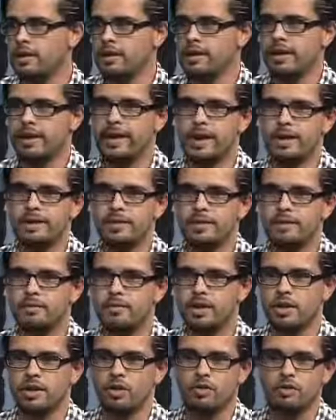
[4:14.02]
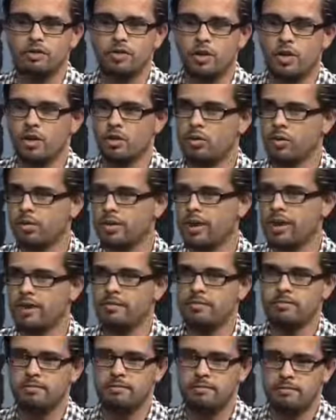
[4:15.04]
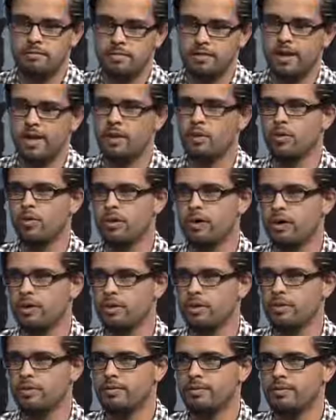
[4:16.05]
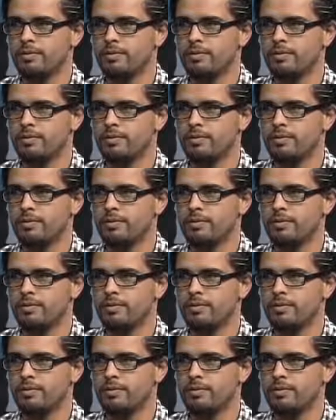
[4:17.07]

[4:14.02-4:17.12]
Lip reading: in case something goes wrong with that, they will help you.